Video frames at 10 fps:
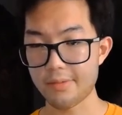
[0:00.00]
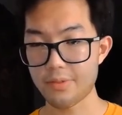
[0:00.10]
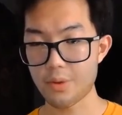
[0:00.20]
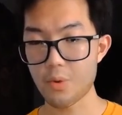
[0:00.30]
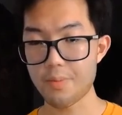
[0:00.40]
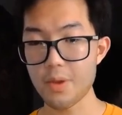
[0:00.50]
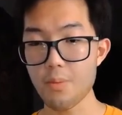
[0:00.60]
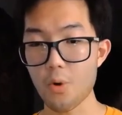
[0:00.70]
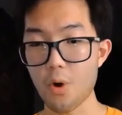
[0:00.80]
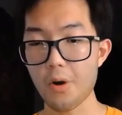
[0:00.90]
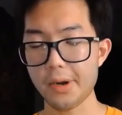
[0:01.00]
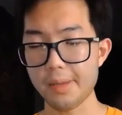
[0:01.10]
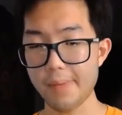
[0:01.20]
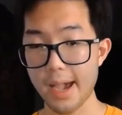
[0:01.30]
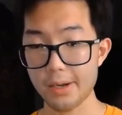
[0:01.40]
that would be more
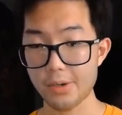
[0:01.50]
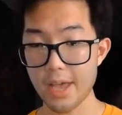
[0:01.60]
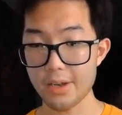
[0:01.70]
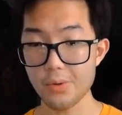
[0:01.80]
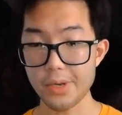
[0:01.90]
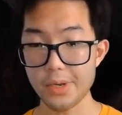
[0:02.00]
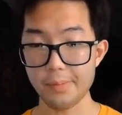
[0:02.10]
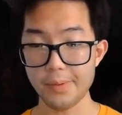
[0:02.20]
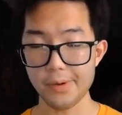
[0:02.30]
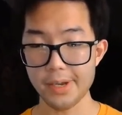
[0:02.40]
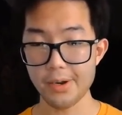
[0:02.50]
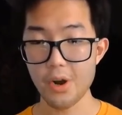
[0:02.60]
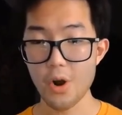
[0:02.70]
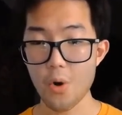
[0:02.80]
harkening back to that New Deal period,